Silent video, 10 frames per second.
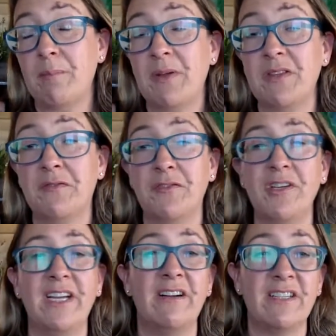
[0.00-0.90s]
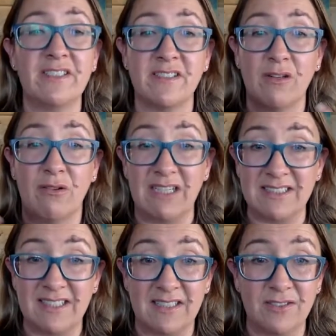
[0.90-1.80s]
but the fruit characters are quite
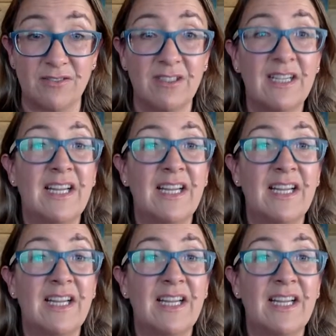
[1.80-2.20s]
subtle.